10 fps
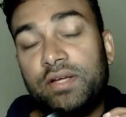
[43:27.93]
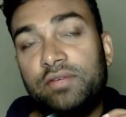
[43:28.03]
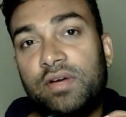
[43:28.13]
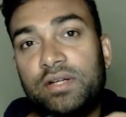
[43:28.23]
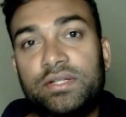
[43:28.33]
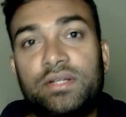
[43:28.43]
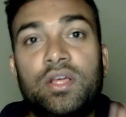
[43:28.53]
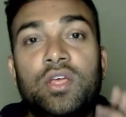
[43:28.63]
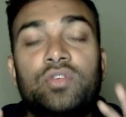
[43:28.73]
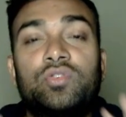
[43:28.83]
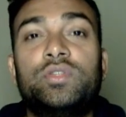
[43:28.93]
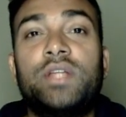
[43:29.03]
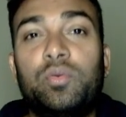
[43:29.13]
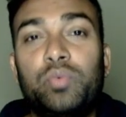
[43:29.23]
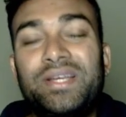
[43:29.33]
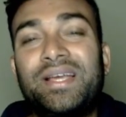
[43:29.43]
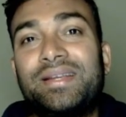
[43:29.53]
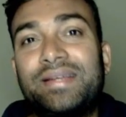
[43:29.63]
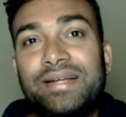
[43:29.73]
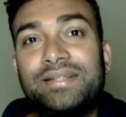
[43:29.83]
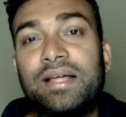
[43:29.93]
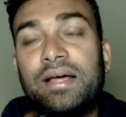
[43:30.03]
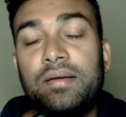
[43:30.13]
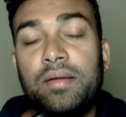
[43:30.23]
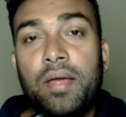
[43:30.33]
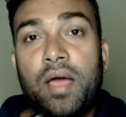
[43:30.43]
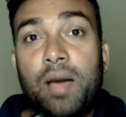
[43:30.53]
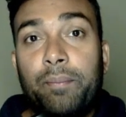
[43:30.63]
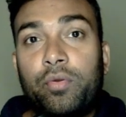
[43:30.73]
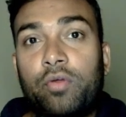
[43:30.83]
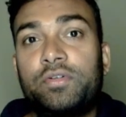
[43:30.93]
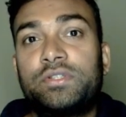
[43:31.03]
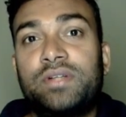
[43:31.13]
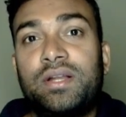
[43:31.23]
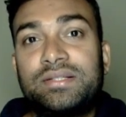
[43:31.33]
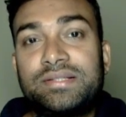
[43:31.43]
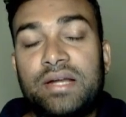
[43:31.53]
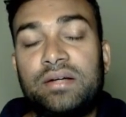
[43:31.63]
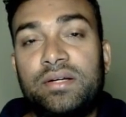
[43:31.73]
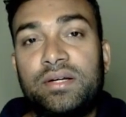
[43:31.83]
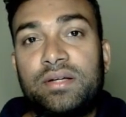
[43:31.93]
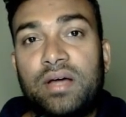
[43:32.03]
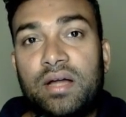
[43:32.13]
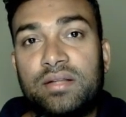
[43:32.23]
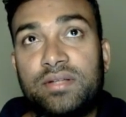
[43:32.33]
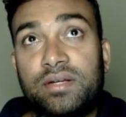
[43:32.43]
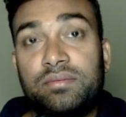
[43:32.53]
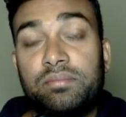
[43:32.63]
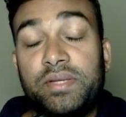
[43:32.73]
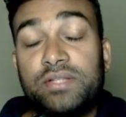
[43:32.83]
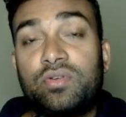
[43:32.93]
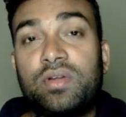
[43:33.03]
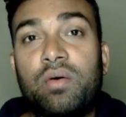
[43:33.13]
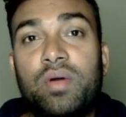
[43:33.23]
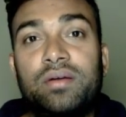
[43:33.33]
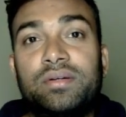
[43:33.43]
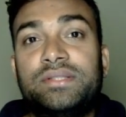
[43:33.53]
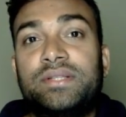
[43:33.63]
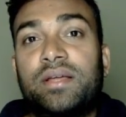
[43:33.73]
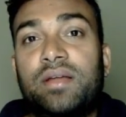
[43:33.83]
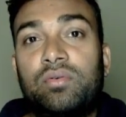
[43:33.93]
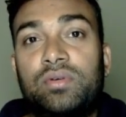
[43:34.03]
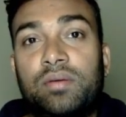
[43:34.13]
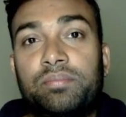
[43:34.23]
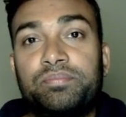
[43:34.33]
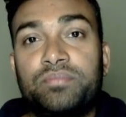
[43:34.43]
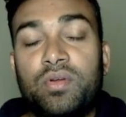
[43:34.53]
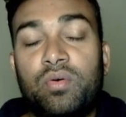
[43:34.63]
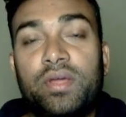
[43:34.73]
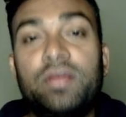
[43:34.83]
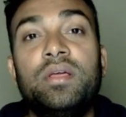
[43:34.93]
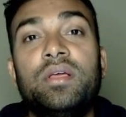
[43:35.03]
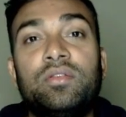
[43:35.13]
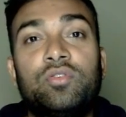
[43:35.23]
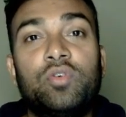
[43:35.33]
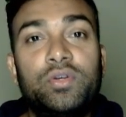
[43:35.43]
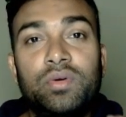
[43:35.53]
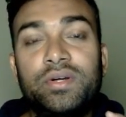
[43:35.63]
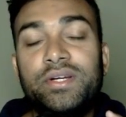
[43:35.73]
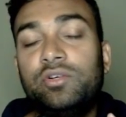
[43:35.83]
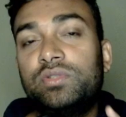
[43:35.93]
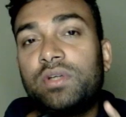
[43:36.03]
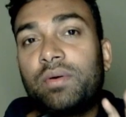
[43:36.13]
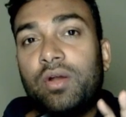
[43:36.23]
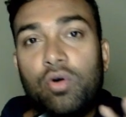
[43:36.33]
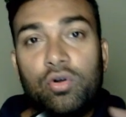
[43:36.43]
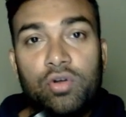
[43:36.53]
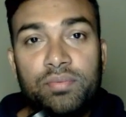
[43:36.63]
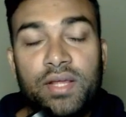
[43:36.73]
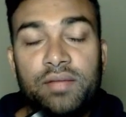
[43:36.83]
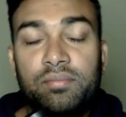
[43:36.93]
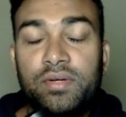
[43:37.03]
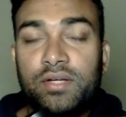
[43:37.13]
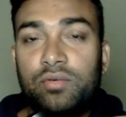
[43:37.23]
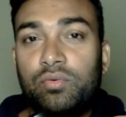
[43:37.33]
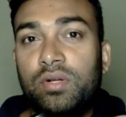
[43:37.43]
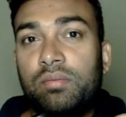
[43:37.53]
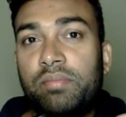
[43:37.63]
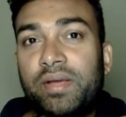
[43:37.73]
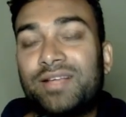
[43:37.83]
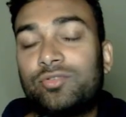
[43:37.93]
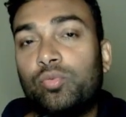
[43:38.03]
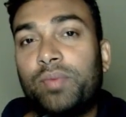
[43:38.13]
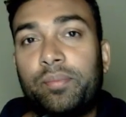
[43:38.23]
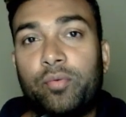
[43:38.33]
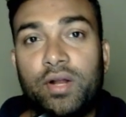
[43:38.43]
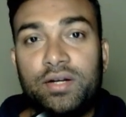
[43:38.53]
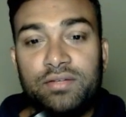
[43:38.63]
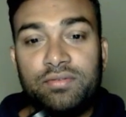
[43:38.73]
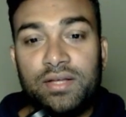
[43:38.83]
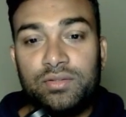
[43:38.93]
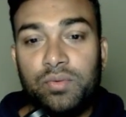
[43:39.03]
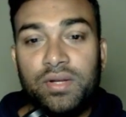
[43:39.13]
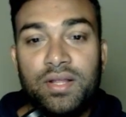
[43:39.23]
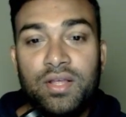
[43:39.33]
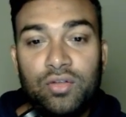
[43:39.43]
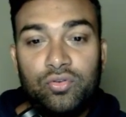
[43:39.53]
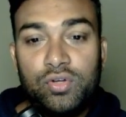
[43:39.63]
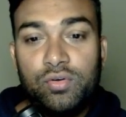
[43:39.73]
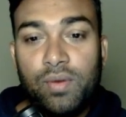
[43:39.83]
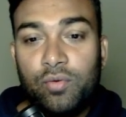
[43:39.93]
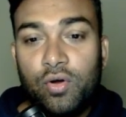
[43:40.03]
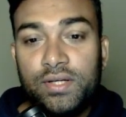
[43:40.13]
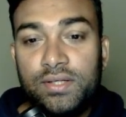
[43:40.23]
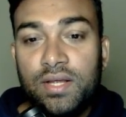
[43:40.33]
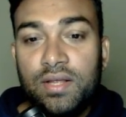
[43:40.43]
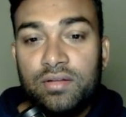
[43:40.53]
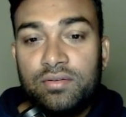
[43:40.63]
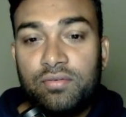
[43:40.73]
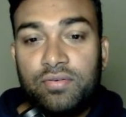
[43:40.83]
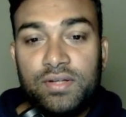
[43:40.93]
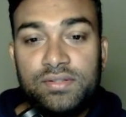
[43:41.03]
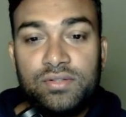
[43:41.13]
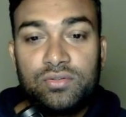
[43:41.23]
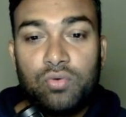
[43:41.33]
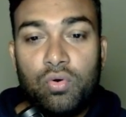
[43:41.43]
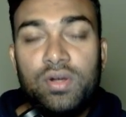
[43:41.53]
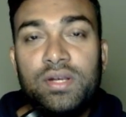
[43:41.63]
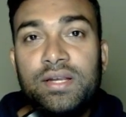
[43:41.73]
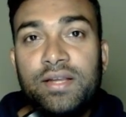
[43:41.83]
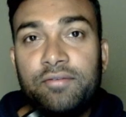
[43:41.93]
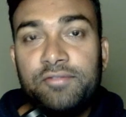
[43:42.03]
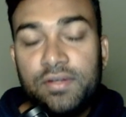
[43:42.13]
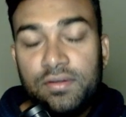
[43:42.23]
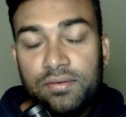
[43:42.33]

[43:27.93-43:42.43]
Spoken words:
function, so that we can get a professional standard answer based on our desired outcome. Okay, so it will reduce our lot of time, it will make us super productive as well. So you have got it. The first, only left